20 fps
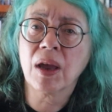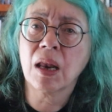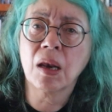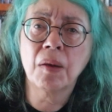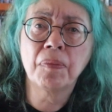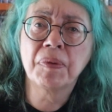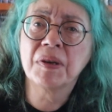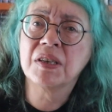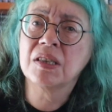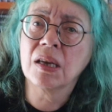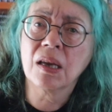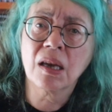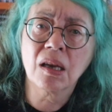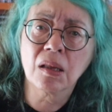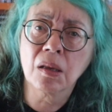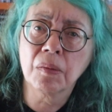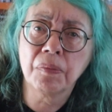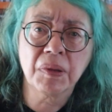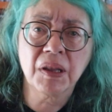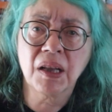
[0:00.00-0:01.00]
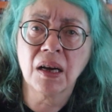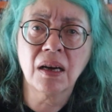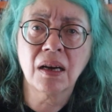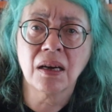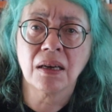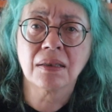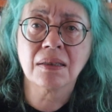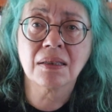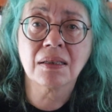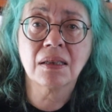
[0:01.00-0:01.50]
any particular
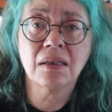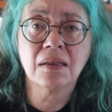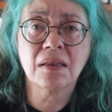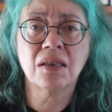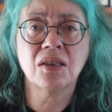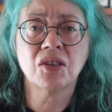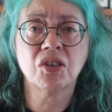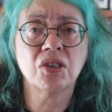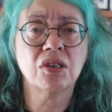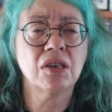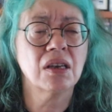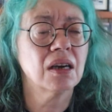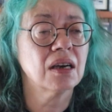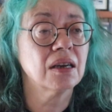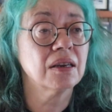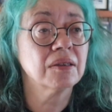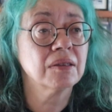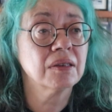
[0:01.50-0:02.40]
plant this year.